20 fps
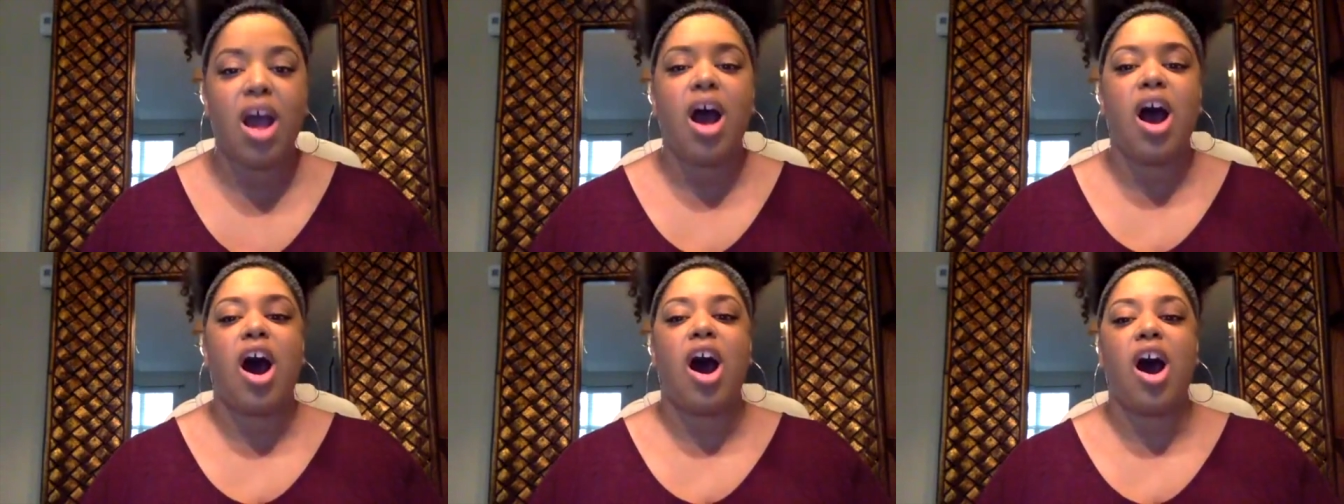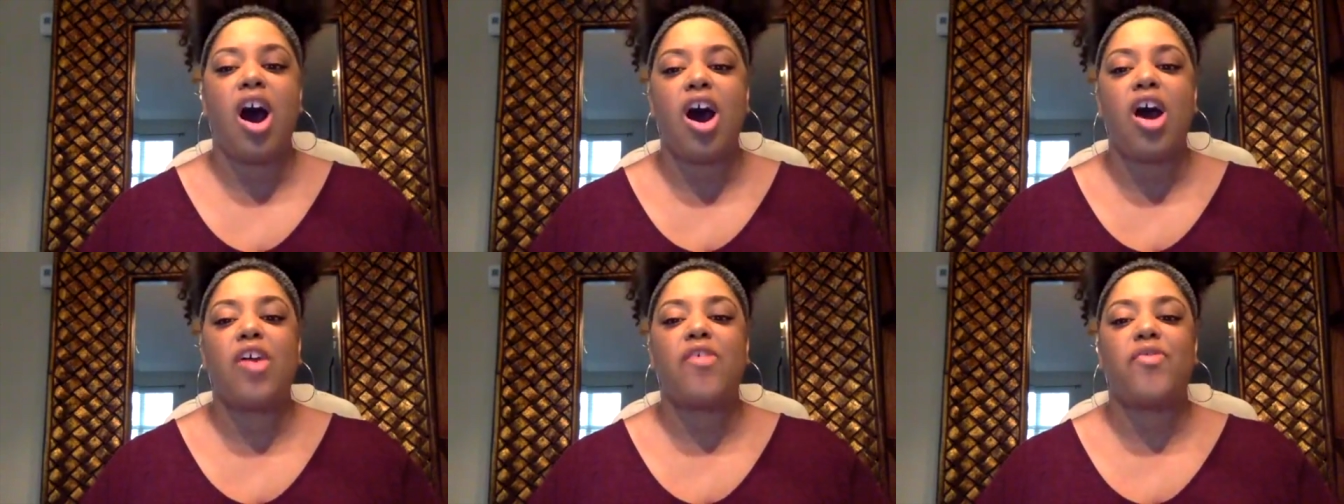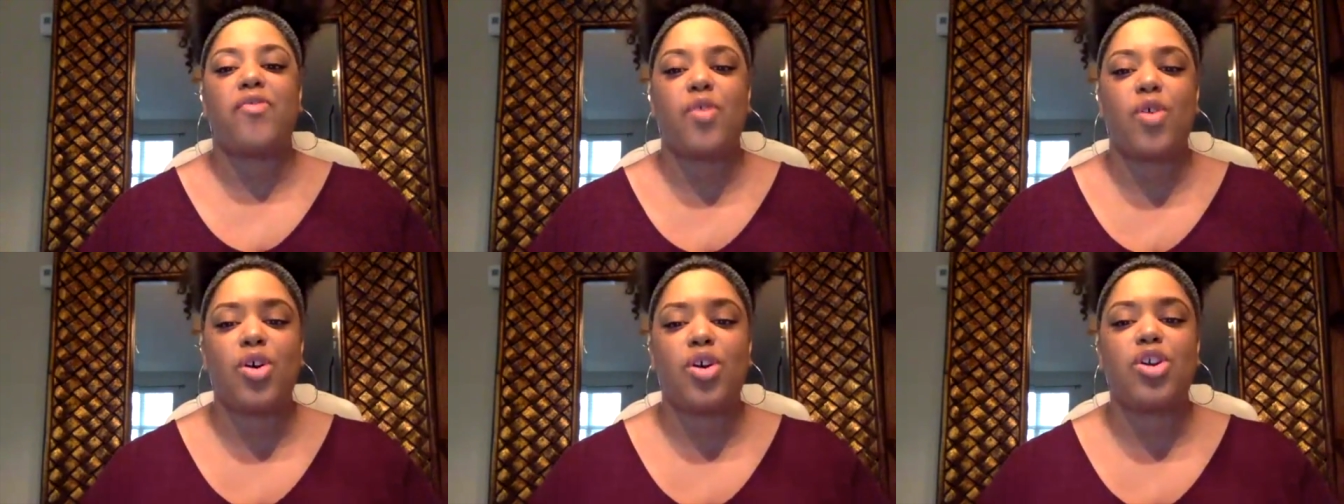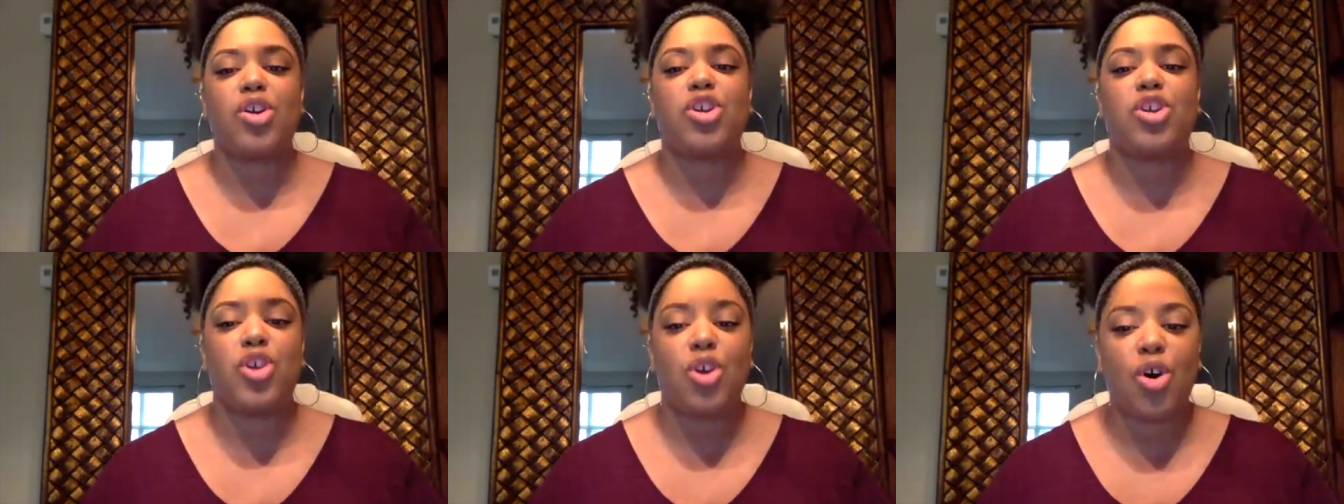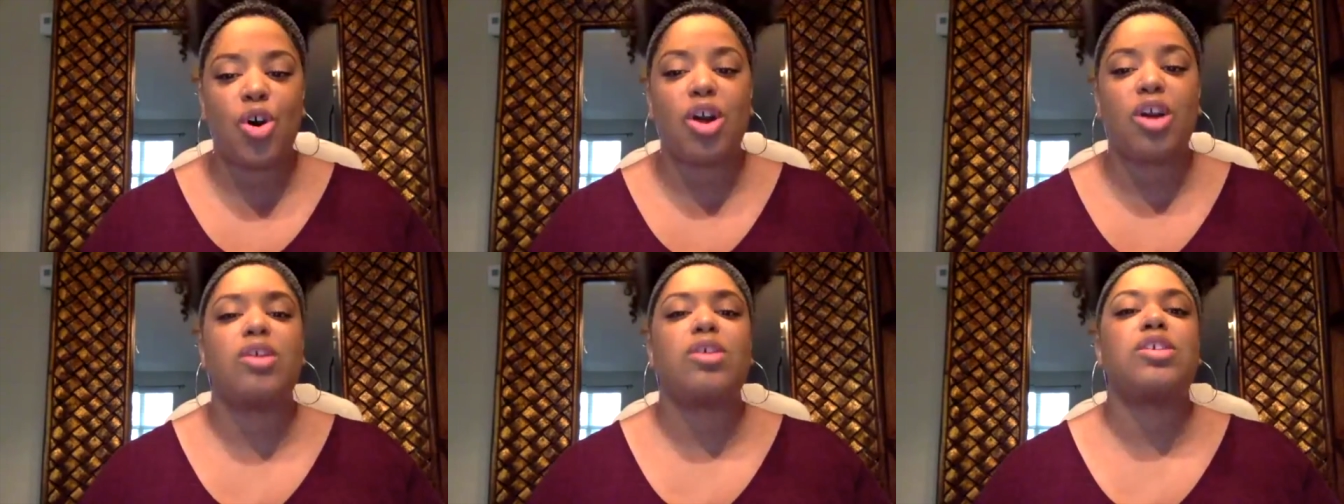are for
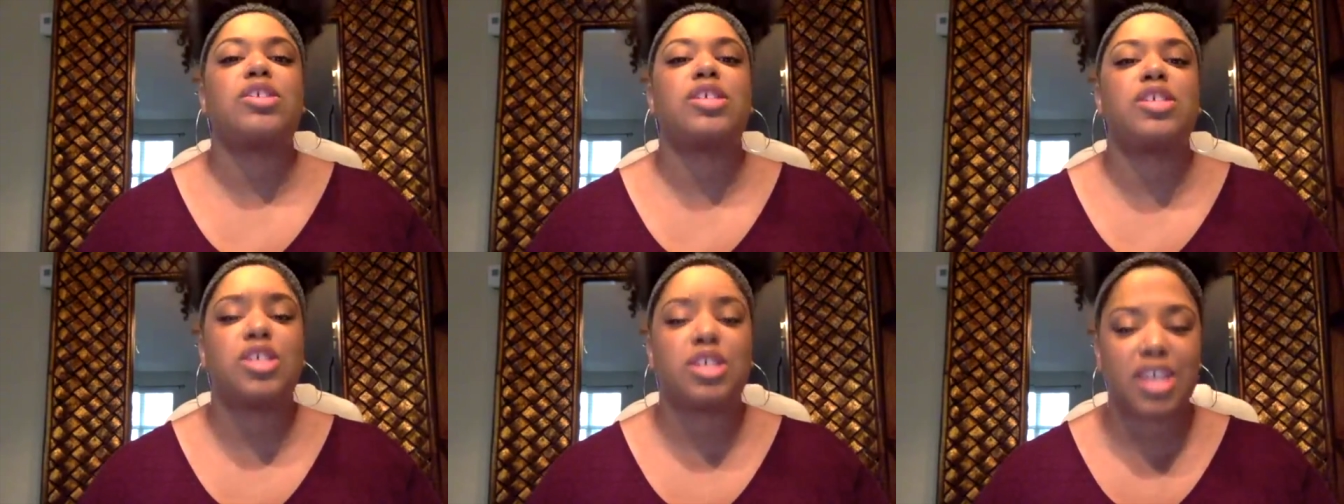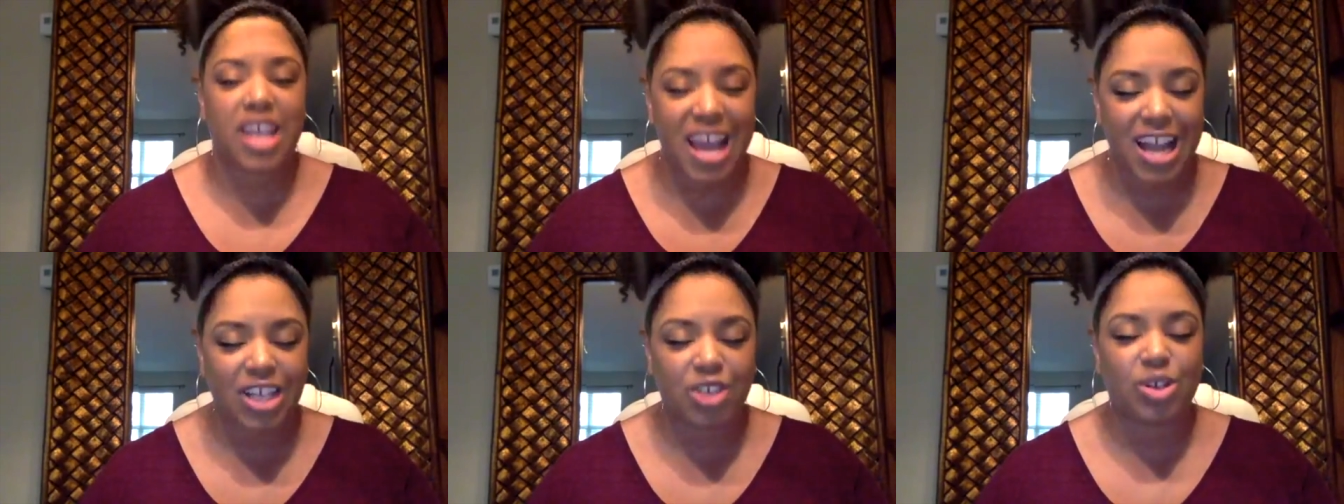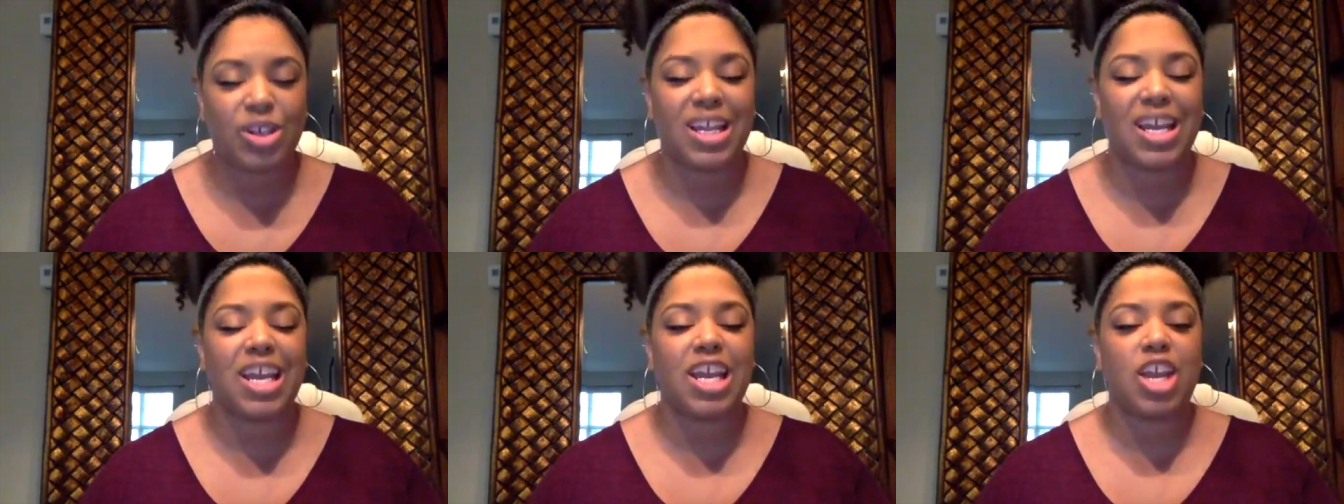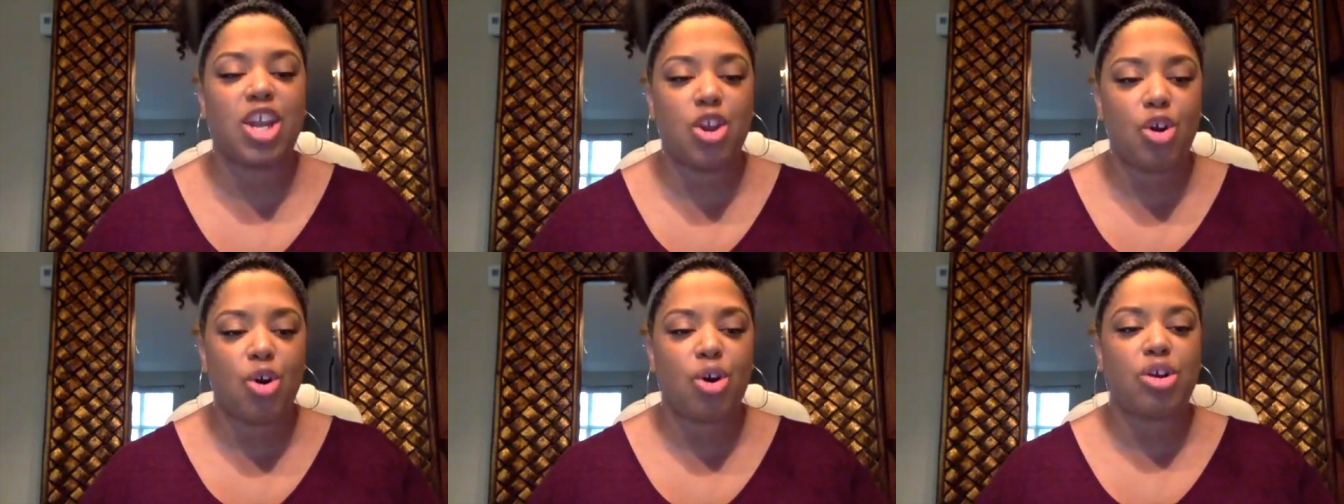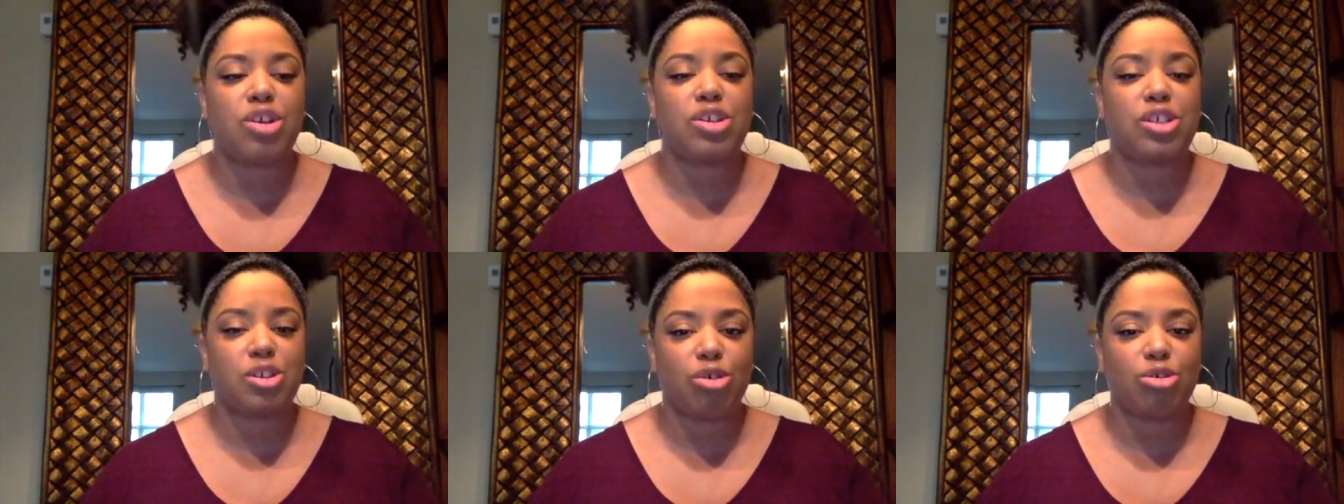your scheduling your
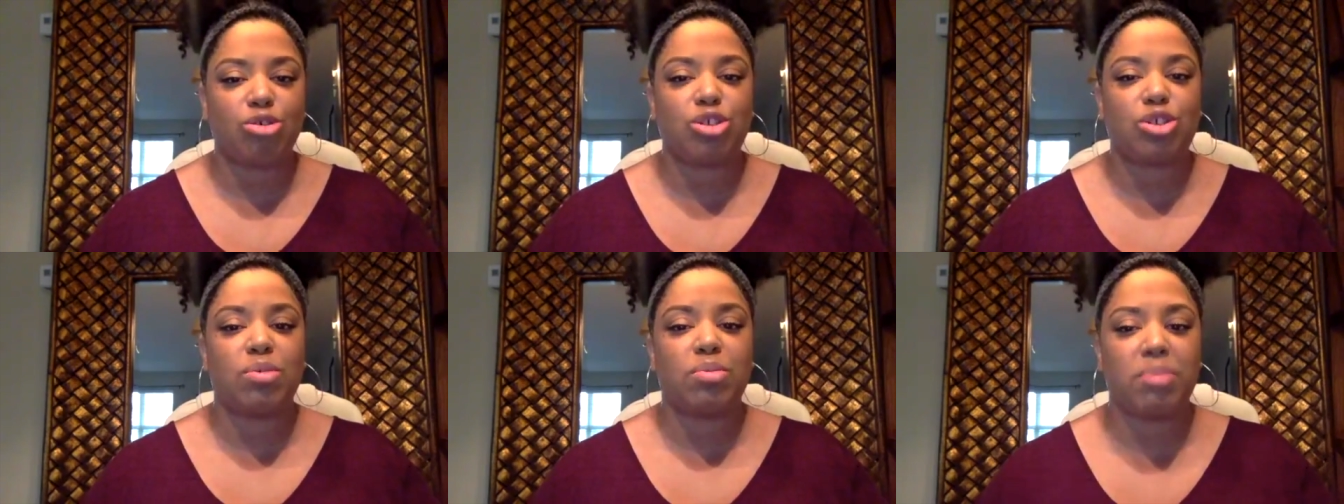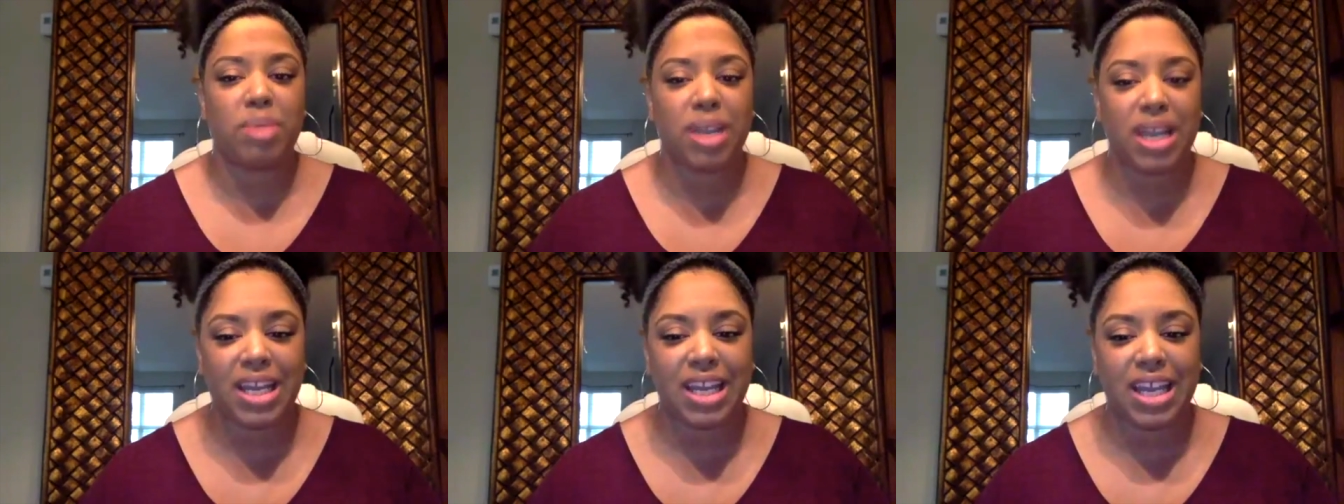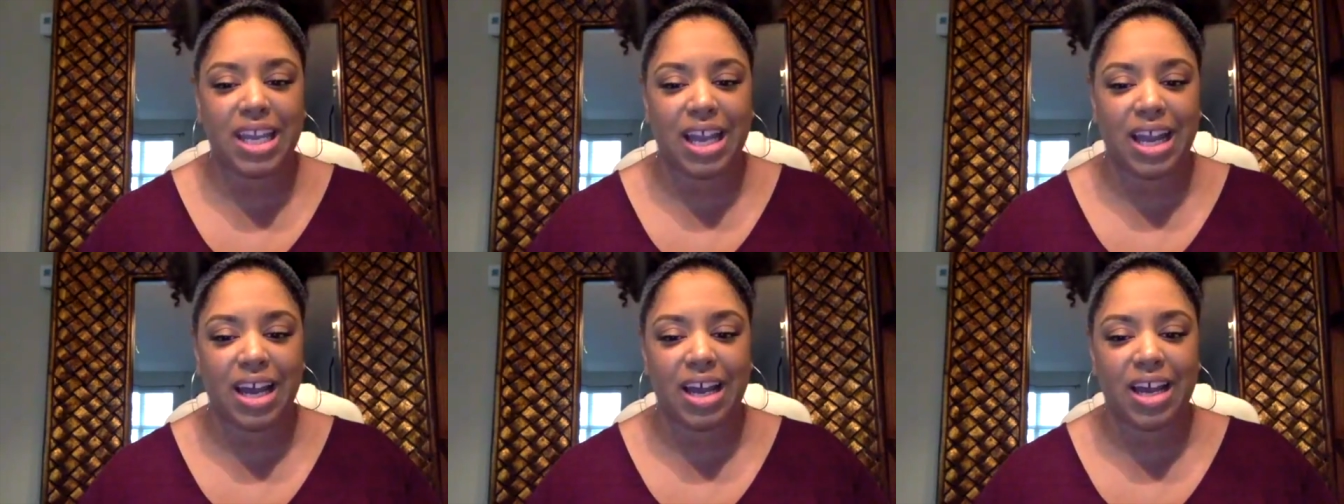social media.